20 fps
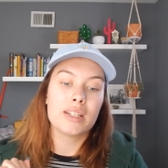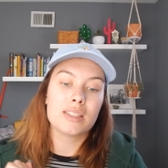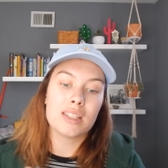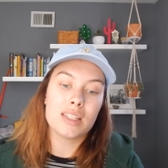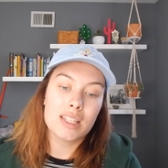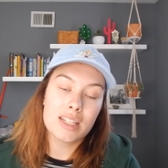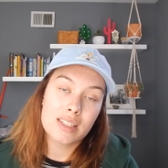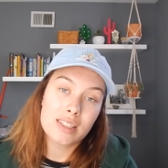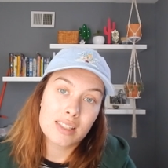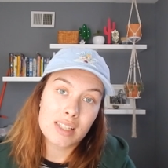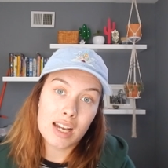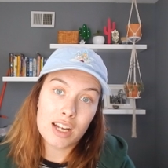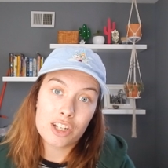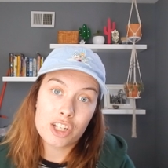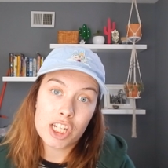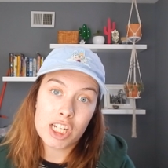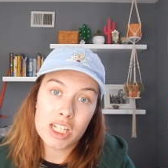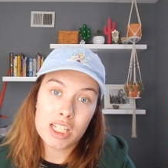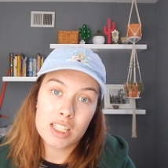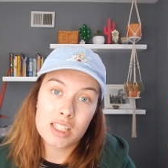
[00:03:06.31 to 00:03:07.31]
Because in these
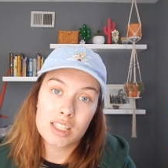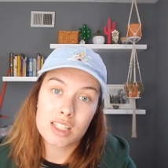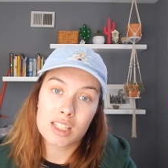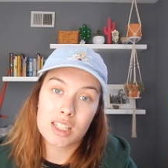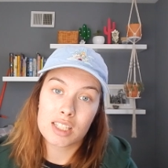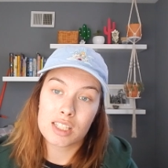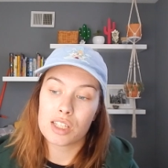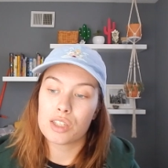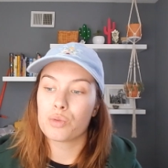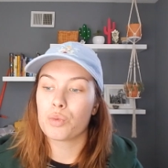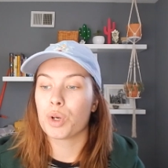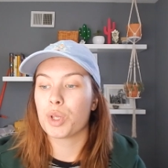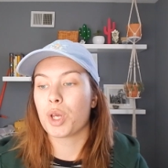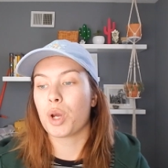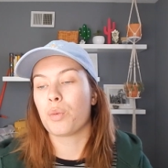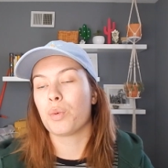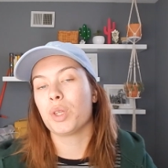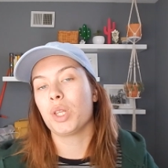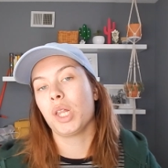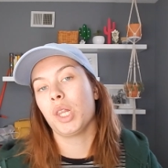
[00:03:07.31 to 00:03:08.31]
sections, this
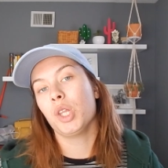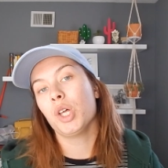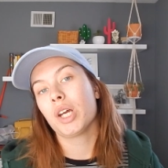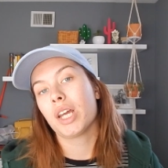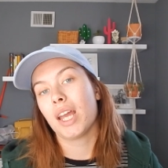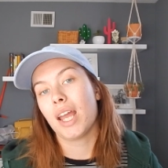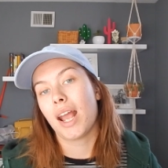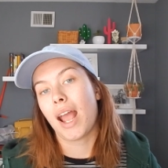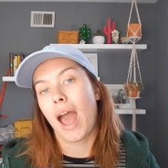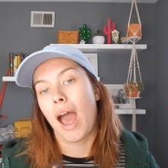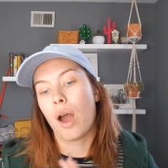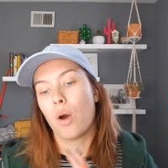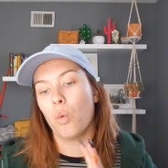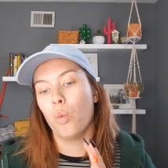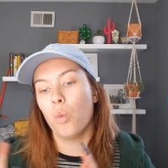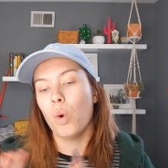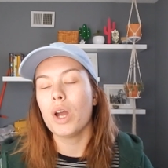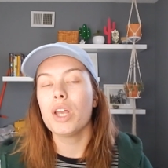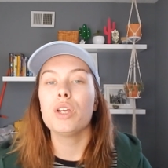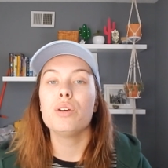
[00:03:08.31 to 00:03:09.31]
is where they're really looking
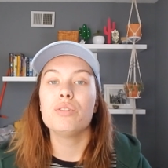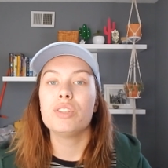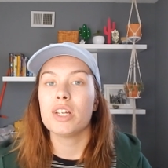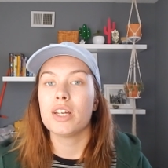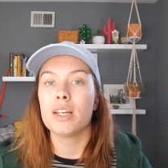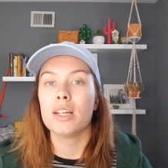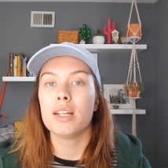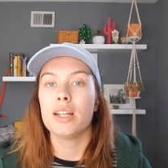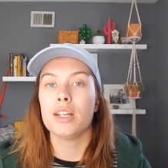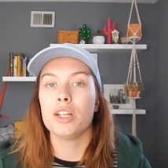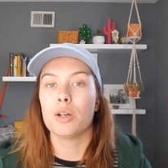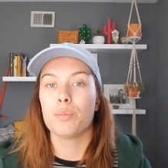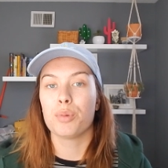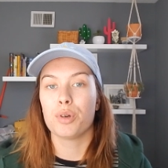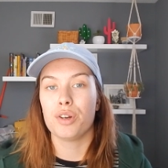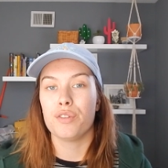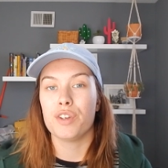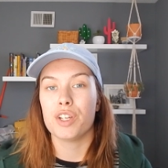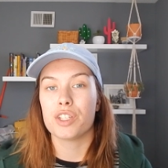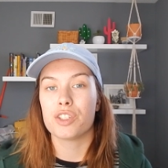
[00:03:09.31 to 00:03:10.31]
at what you did
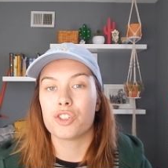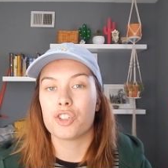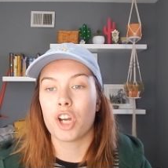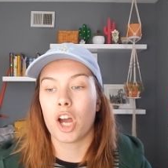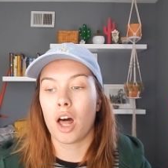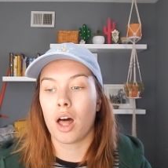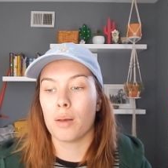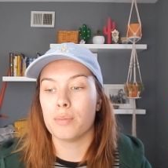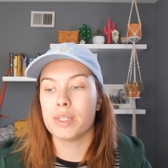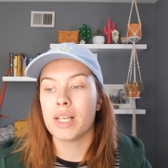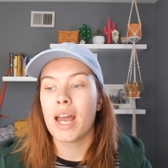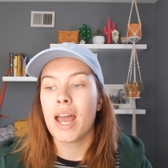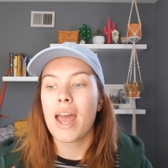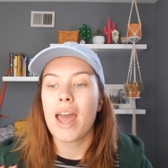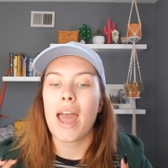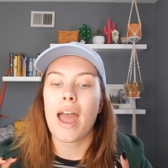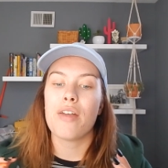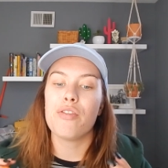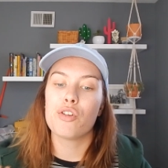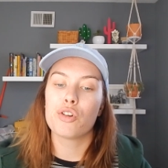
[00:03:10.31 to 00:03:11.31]
in your previous
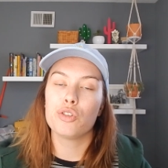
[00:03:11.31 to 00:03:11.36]
jobs